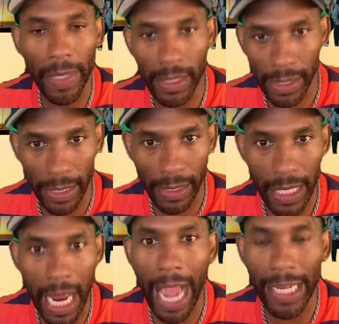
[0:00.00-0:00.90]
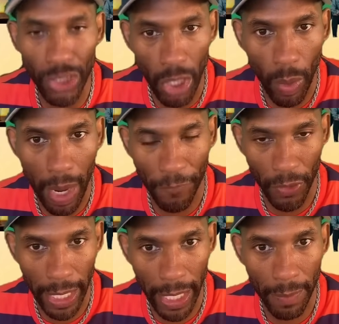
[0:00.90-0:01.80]
consistent. I show up
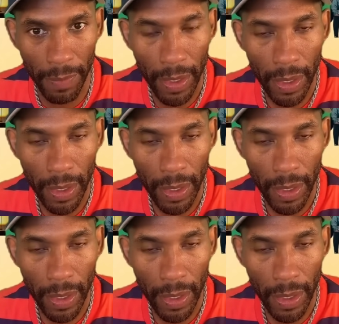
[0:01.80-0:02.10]
for him.